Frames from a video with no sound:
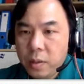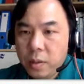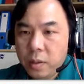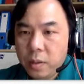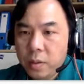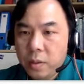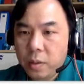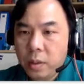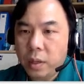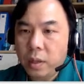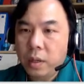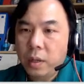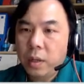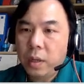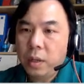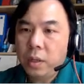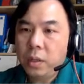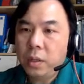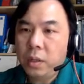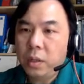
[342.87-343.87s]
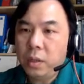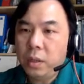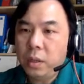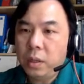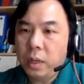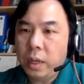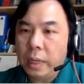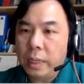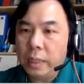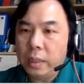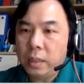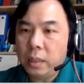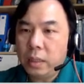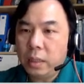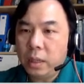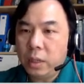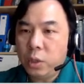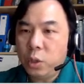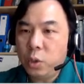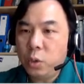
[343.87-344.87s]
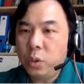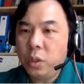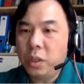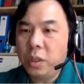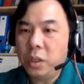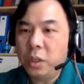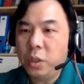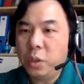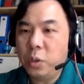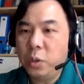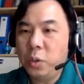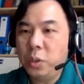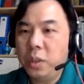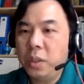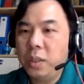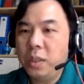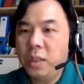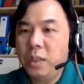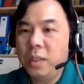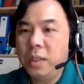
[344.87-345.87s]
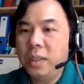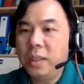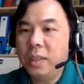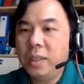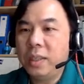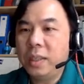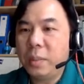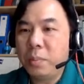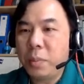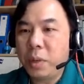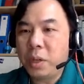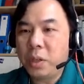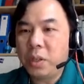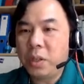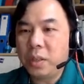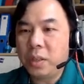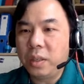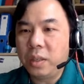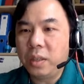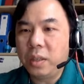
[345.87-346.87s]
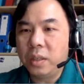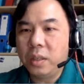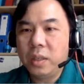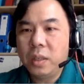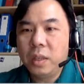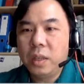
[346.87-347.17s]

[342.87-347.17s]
Okay, here I think I shouldn't include the summation here.